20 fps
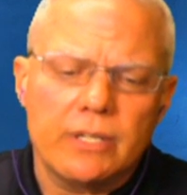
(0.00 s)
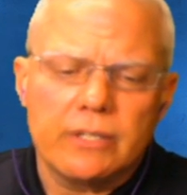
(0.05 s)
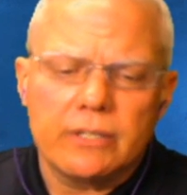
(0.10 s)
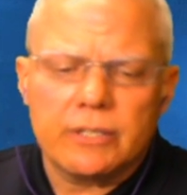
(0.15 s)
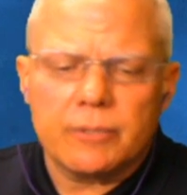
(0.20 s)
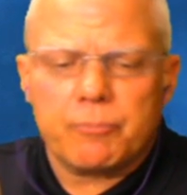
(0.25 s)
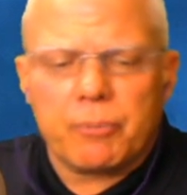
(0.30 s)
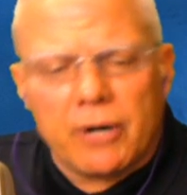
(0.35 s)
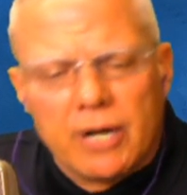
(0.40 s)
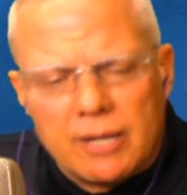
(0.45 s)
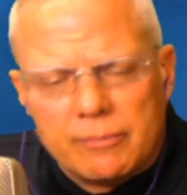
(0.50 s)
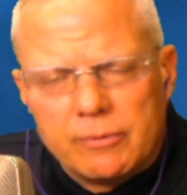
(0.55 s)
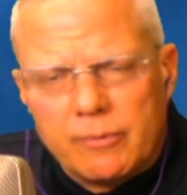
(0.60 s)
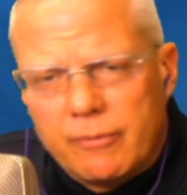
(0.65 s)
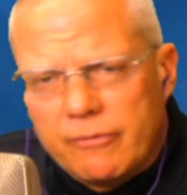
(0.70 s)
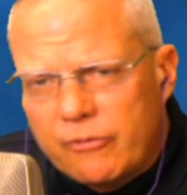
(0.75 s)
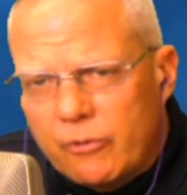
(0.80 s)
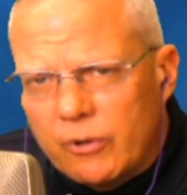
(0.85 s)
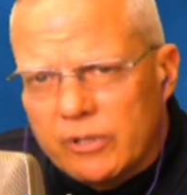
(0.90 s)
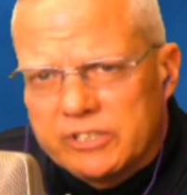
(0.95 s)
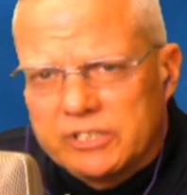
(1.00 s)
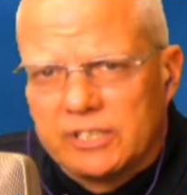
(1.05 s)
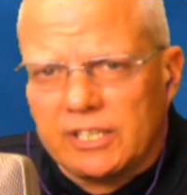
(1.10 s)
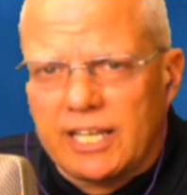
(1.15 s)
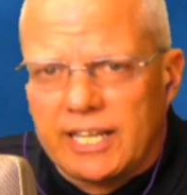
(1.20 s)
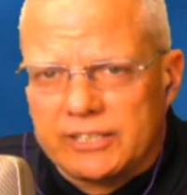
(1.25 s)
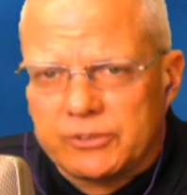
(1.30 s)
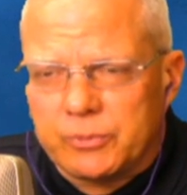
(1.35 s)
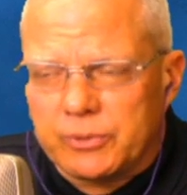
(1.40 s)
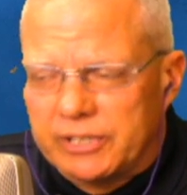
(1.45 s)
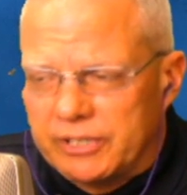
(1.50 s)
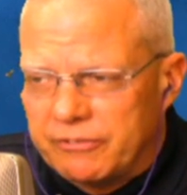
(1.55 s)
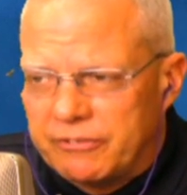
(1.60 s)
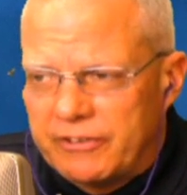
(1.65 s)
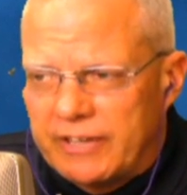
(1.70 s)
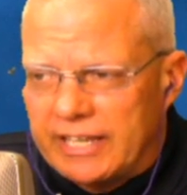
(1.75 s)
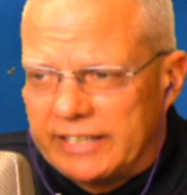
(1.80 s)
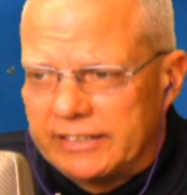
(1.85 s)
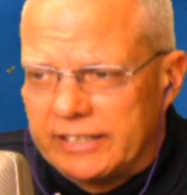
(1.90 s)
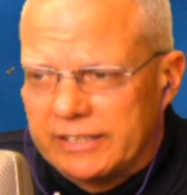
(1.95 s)
The problem, of course, lies with the
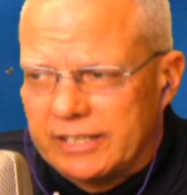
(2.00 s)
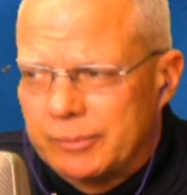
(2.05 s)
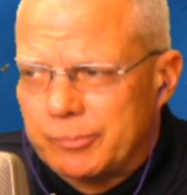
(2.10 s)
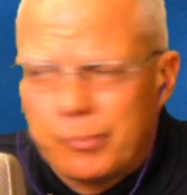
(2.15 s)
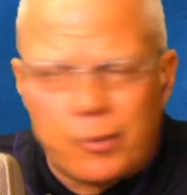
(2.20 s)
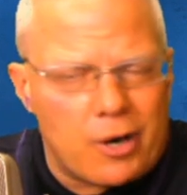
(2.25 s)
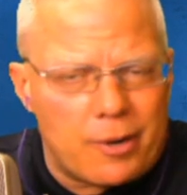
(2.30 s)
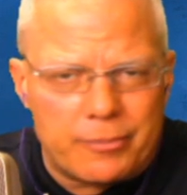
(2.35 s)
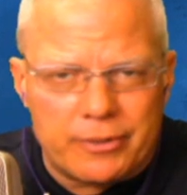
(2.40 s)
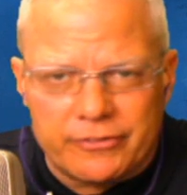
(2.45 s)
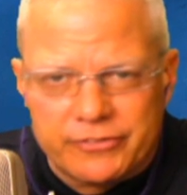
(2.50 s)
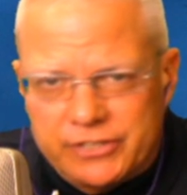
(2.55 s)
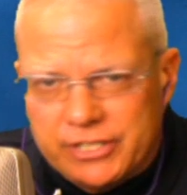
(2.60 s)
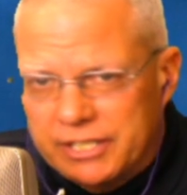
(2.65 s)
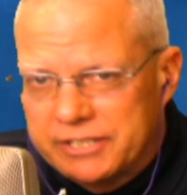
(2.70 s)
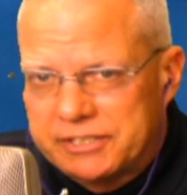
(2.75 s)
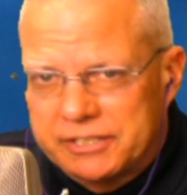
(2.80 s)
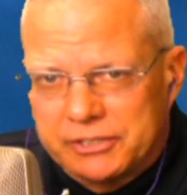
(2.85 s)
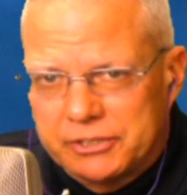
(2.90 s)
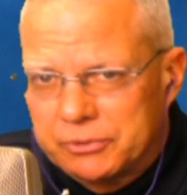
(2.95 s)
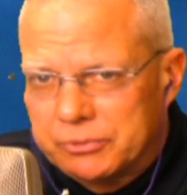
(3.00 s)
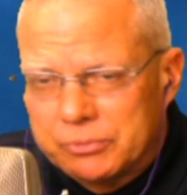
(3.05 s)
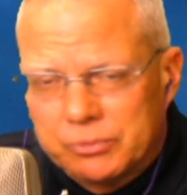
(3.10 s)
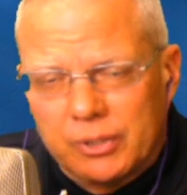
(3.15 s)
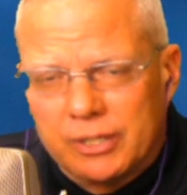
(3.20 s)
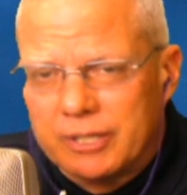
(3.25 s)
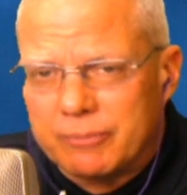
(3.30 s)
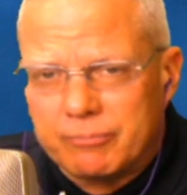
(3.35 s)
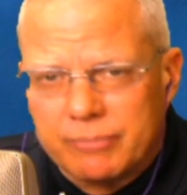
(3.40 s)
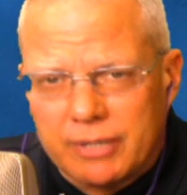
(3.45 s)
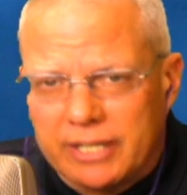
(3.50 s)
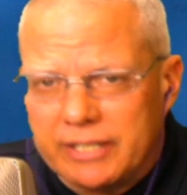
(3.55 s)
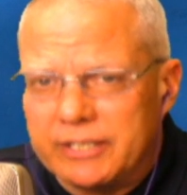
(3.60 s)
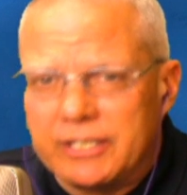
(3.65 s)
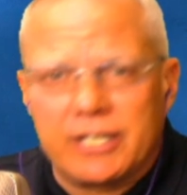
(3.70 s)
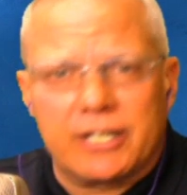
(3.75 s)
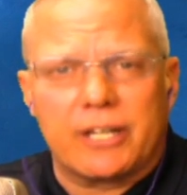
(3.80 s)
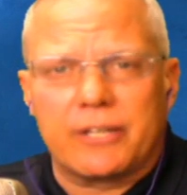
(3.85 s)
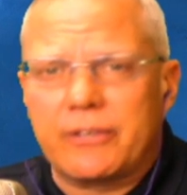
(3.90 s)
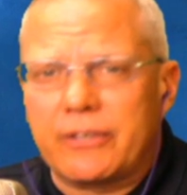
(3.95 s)
fact that the Department of Justice is run by
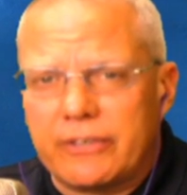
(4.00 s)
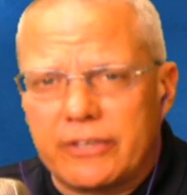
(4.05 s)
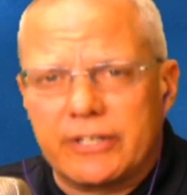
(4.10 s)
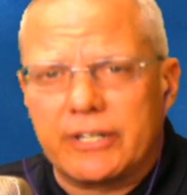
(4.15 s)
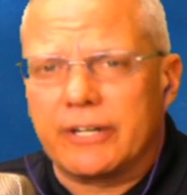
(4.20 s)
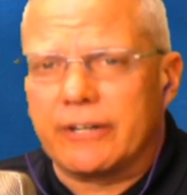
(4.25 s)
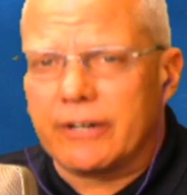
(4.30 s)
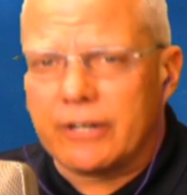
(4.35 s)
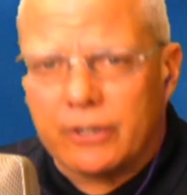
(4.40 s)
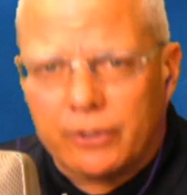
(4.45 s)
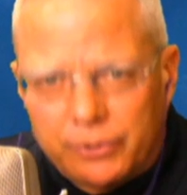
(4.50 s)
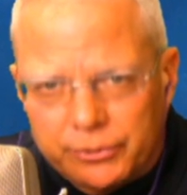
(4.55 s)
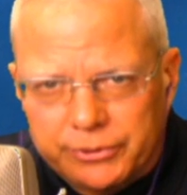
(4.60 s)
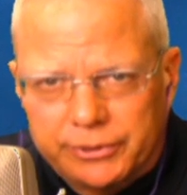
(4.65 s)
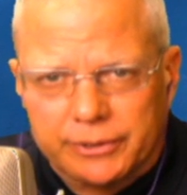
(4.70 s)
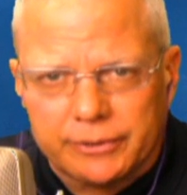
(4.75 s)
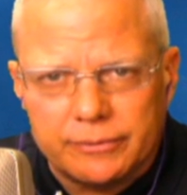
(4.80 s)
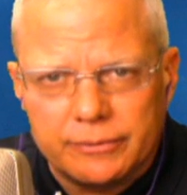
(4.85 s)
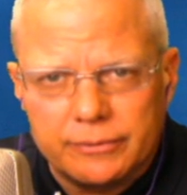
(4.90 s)
none other than Eric Holder.